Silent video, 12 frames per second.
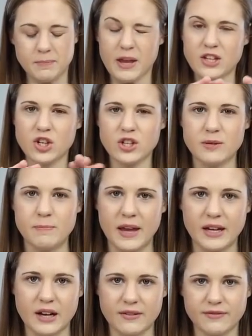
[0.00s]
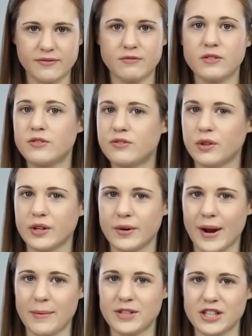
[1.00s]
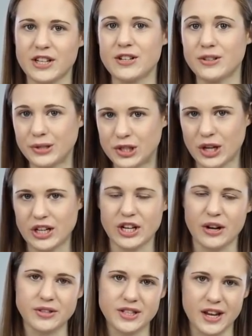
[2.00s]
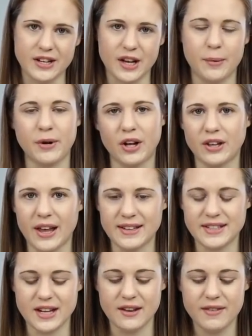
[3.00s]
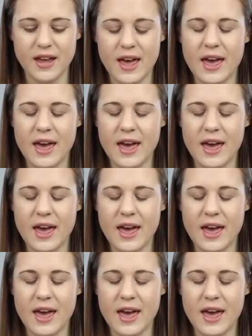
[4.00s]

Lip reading: Make sure it's big enough for your rabbit to, you know, stretch out, stand up, all that stuff,